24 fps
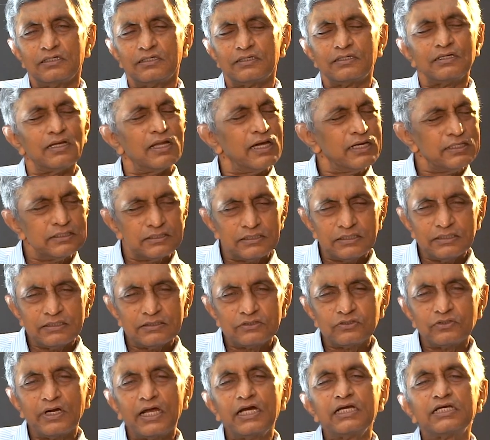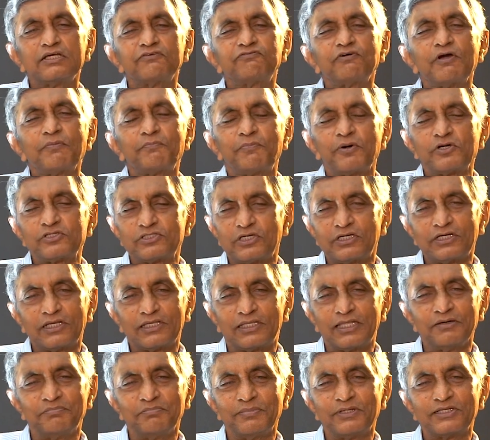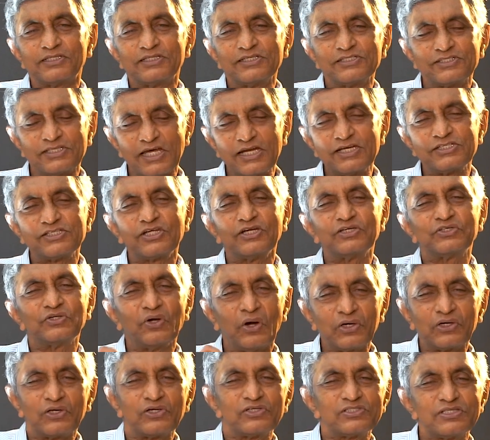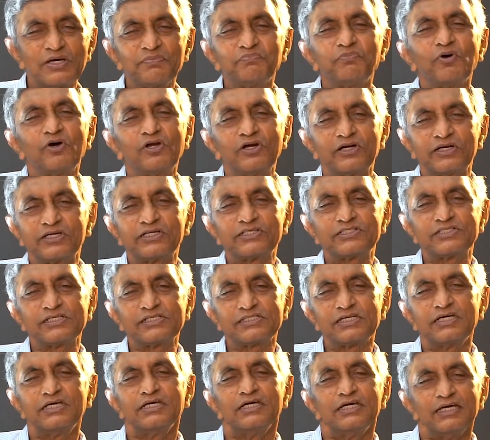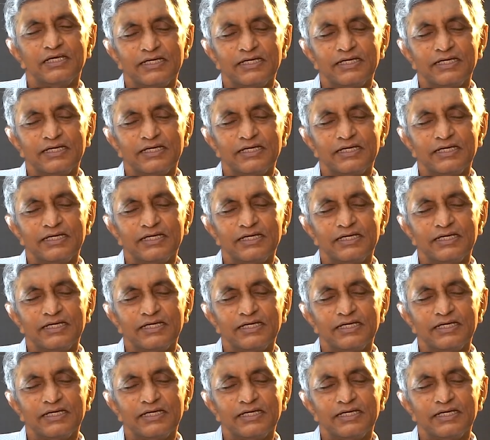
90 to 95% of them are the sons and daughters of politicians.